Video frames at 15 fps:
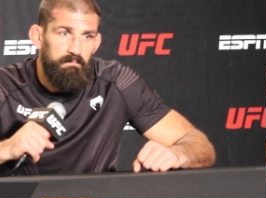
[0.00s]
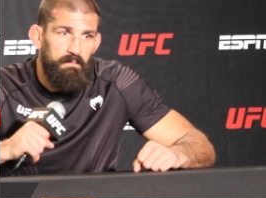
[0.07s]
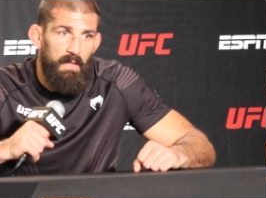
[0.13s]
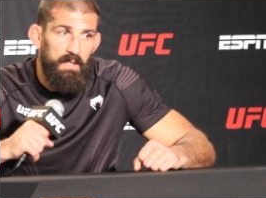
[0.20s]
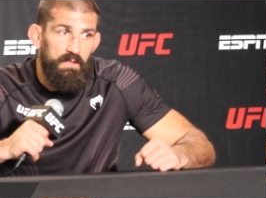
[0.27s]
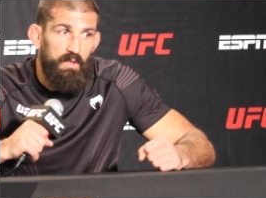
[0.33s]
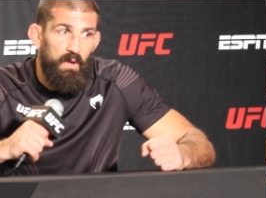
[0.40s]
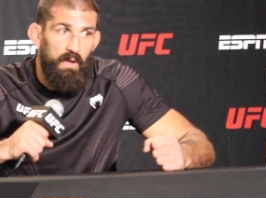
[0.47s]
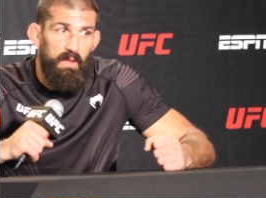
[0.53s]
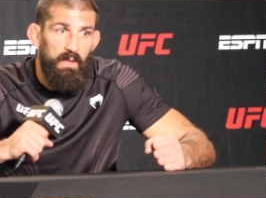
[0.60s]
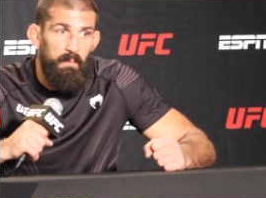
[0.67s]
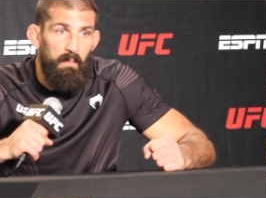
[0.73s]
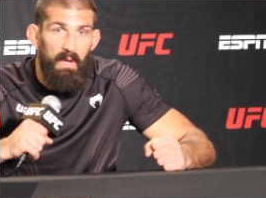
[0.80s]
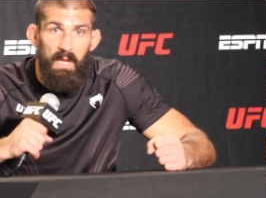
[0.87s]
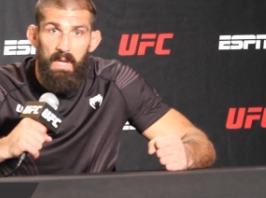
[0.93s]
I started
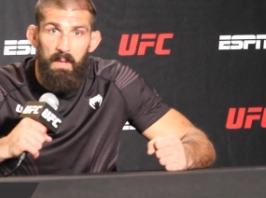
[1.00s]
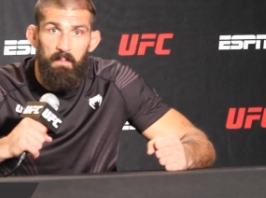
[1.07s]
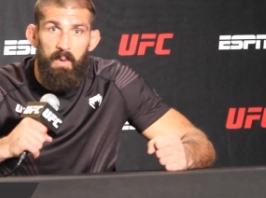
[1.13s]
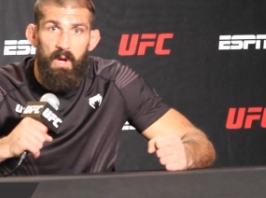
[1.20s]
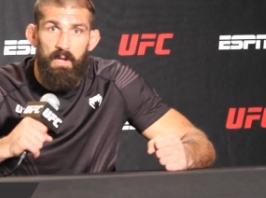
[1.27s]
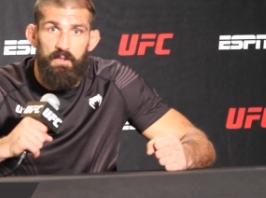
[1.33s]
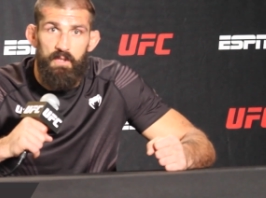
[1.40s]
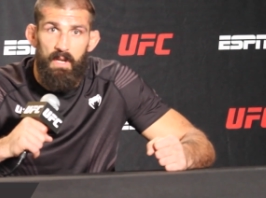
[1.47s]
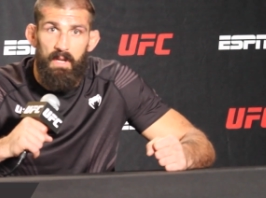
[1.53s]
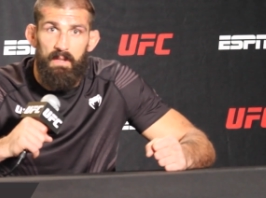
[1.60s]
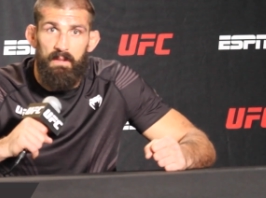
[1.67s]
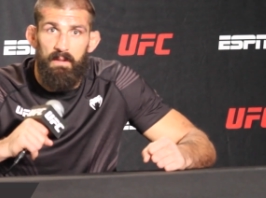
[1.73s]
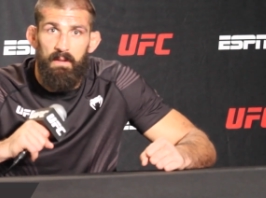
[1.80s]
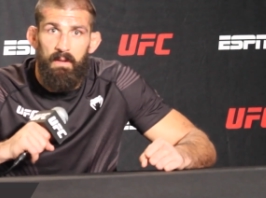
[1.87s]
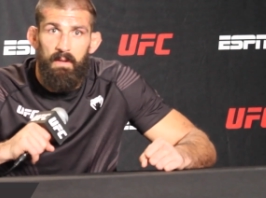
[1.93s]
the McGee
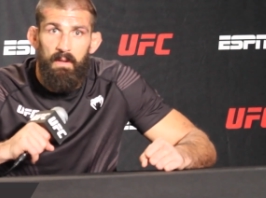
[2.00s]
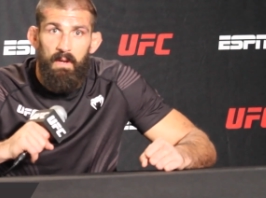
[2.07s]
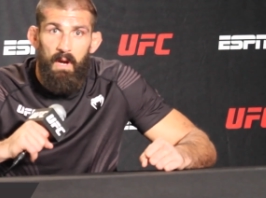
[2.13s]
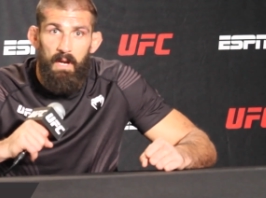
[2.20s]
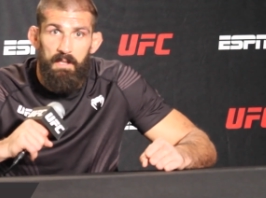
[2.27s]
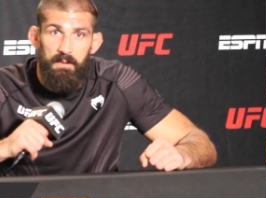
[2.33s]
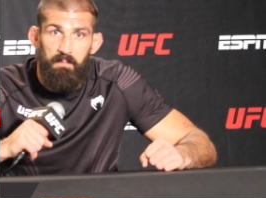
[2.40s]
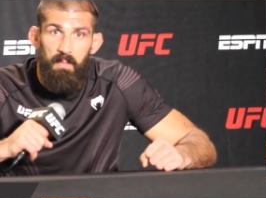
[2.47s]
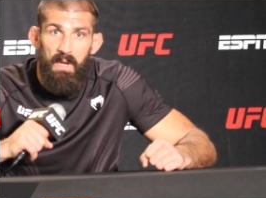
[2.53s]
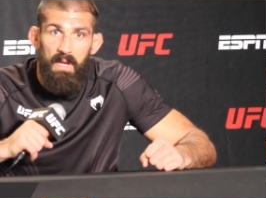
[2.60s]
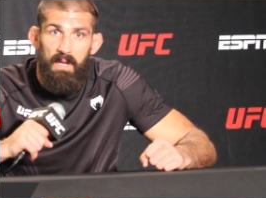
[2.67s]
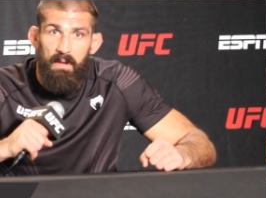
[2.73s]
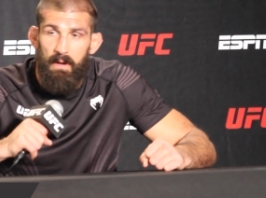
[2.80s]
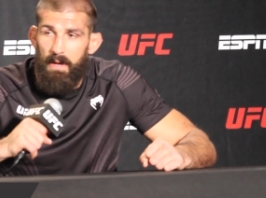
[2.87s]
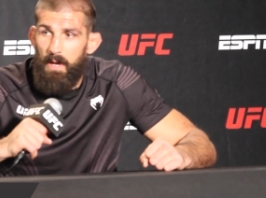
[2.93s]
Project. I
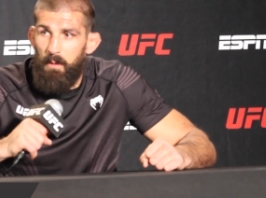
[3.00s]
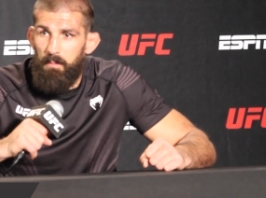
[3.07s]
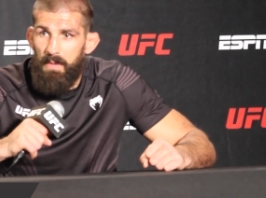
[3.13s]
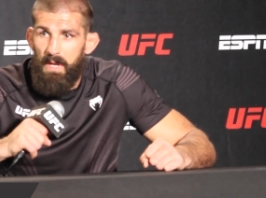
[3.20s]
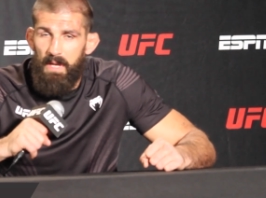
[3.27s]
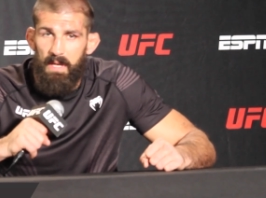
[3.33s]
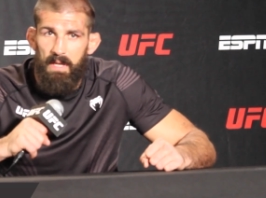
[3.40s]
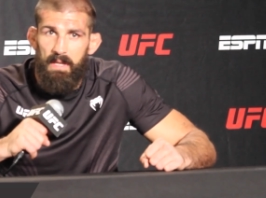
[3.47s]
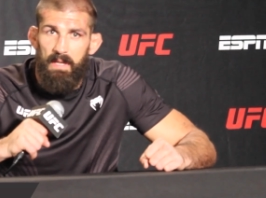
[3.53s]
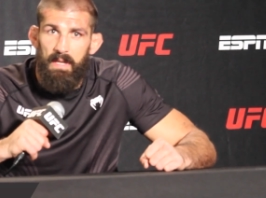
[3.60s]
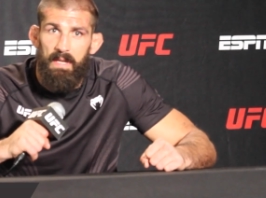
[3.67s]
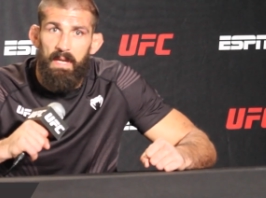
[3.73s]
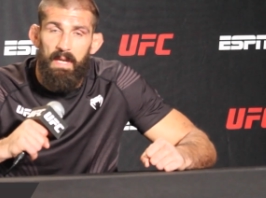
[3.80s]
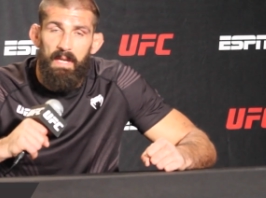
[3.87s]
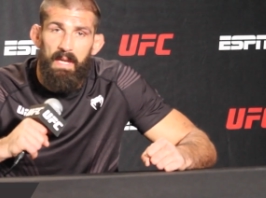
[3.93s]
speak. I help
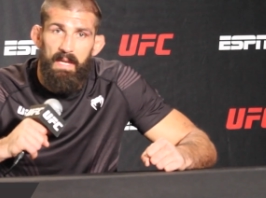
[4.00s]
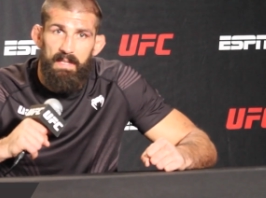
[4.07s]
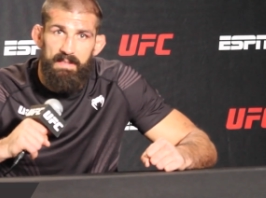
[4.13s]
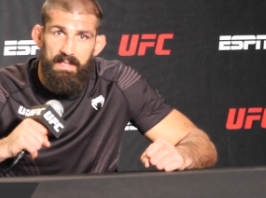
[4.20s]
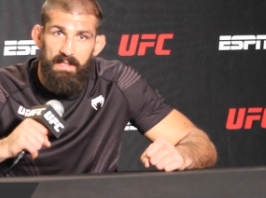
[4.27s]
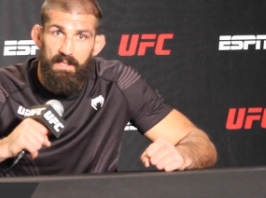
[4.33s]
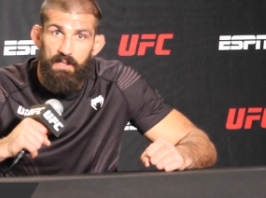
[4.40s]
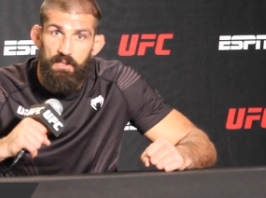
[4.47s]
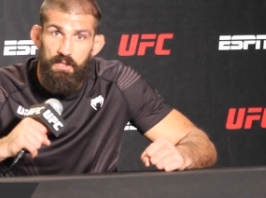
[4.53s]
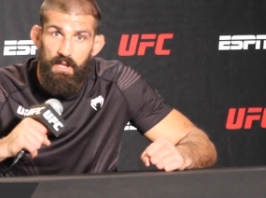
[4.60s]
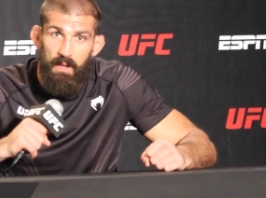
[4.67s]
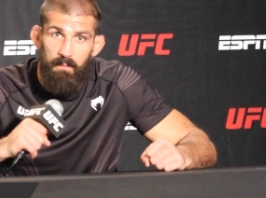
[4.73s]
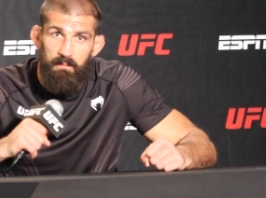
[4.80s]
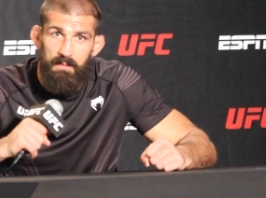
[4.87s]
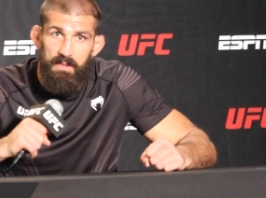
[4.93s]
get kids into
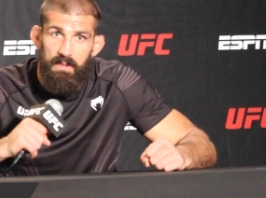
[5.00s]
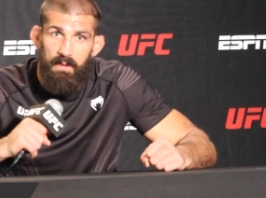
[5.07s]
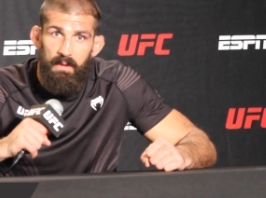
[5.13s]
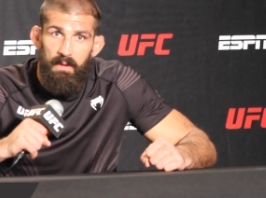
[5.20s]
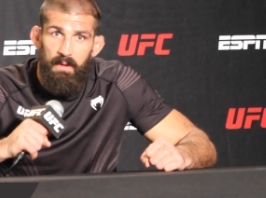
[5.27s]
gyms.